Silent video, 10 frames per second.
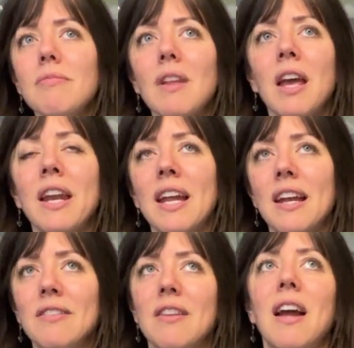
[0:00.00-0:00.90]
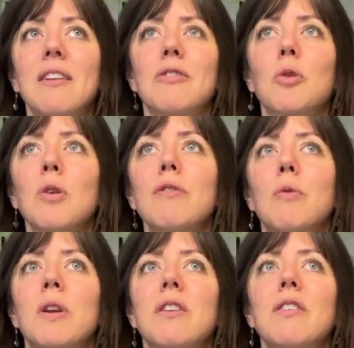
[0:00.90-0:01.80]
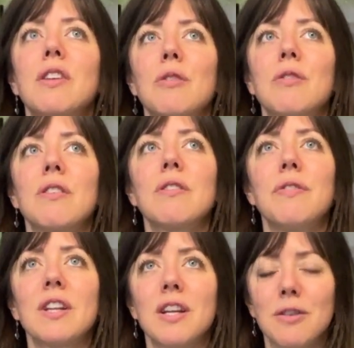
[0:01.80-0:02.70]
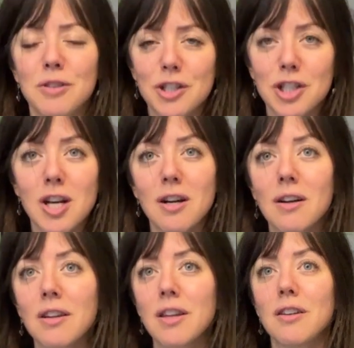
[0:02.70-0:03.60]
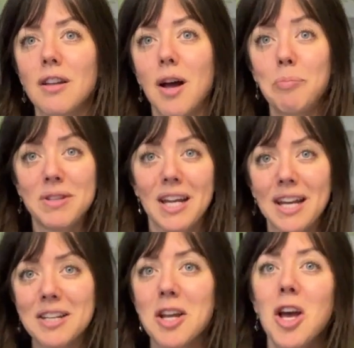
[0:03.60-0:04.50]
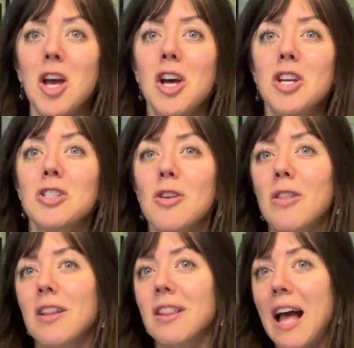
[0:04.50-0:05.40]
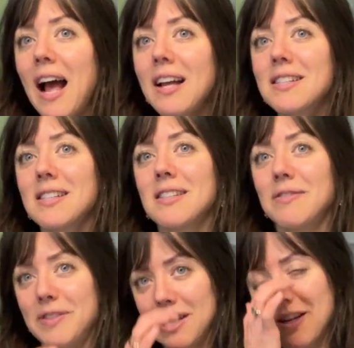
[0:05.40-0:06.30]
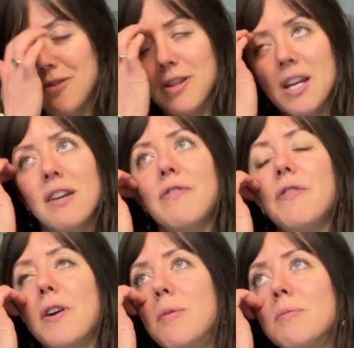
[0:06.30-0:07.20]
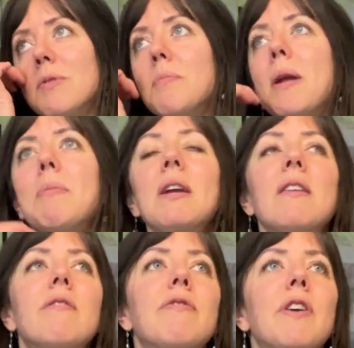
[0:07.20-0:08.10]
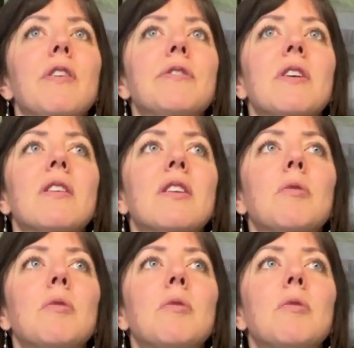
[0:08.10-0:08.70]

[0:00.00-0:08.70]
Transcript: and I guess I sort of wanted to use this video to share a little update. So the last video that I filmed, maybe it felt a little